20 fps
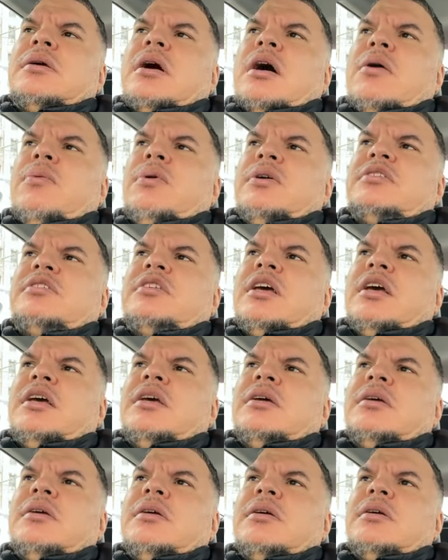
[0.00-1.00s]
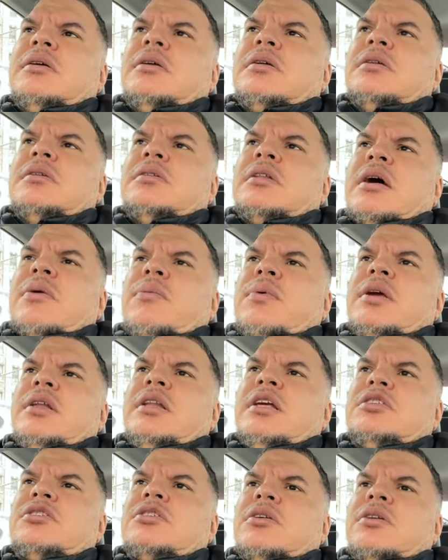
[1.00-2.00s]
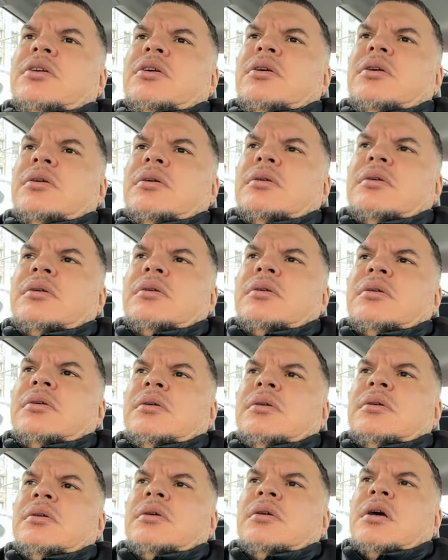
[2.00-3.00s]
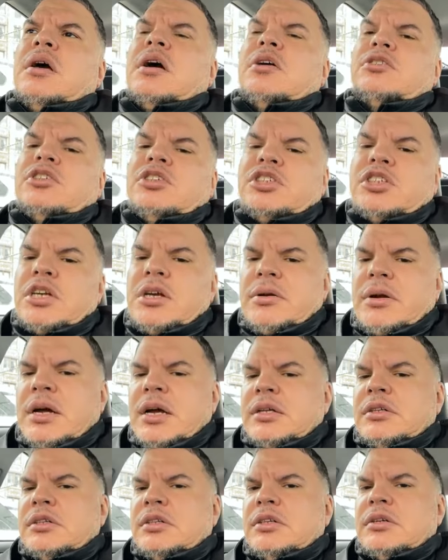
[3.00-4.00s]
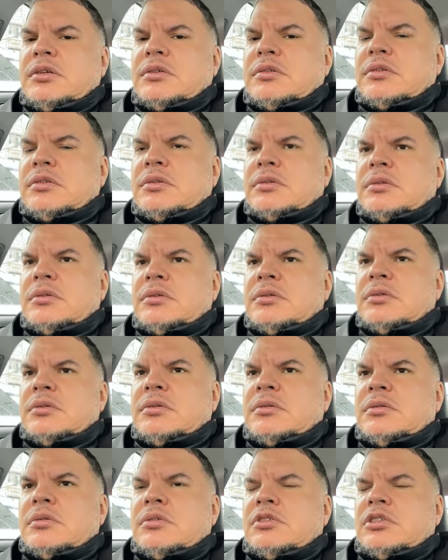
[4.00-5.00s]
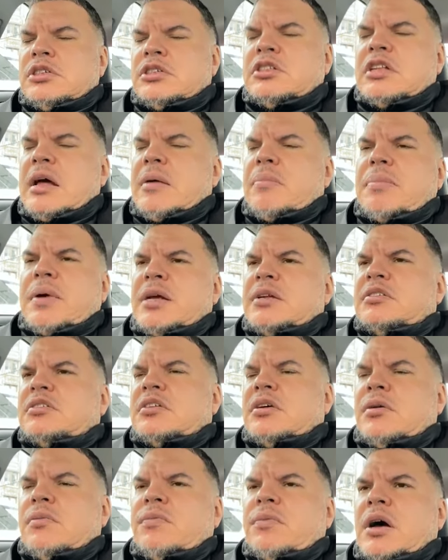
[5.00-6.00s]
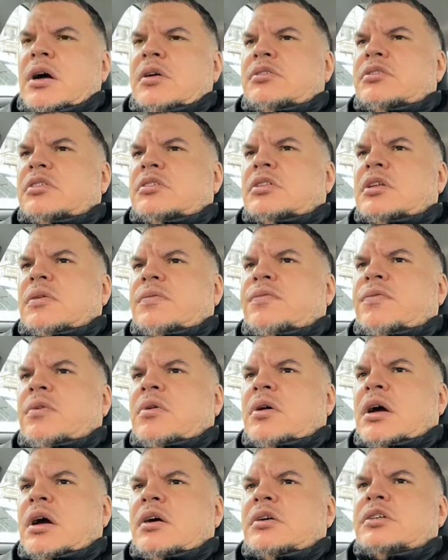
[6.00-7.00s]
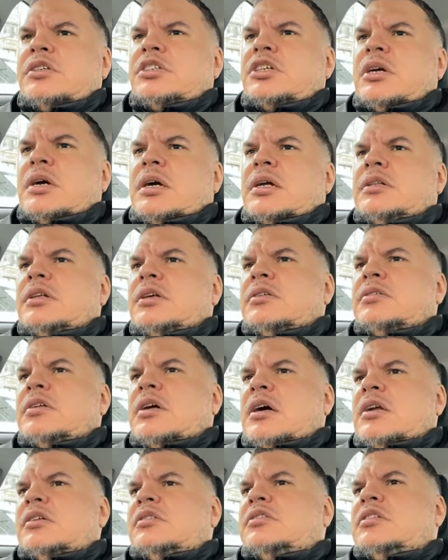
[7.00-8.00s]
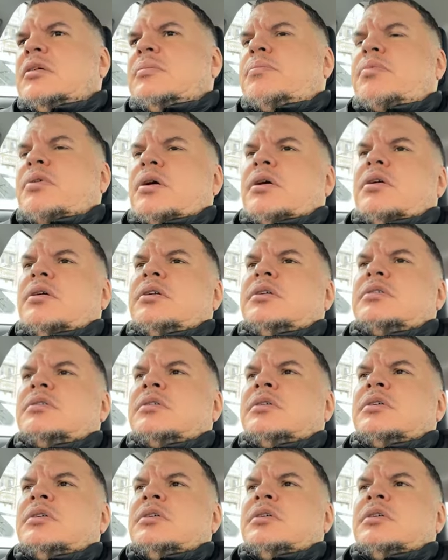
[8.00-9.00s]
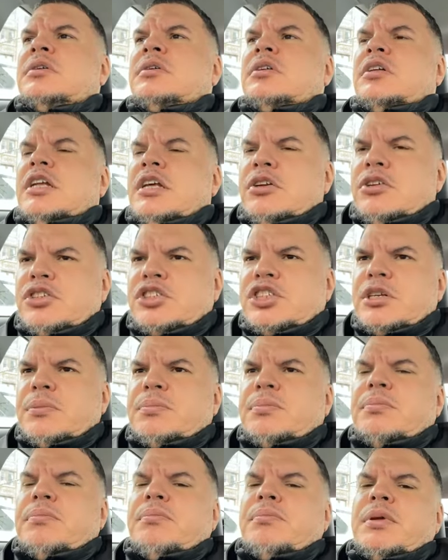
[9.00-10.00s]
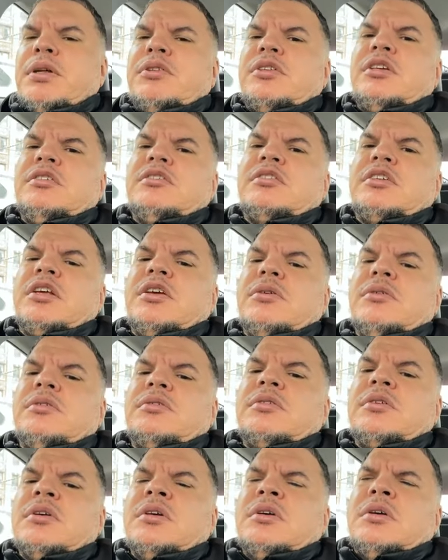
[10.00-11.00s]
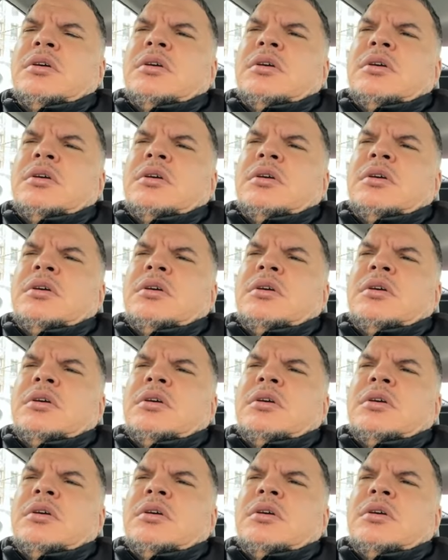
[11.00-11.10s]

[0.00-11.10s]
I would say that we need to learn how to share ideas. Just that by itself. How to differ, how to share ideas, how to set priorities. Leadership building skills.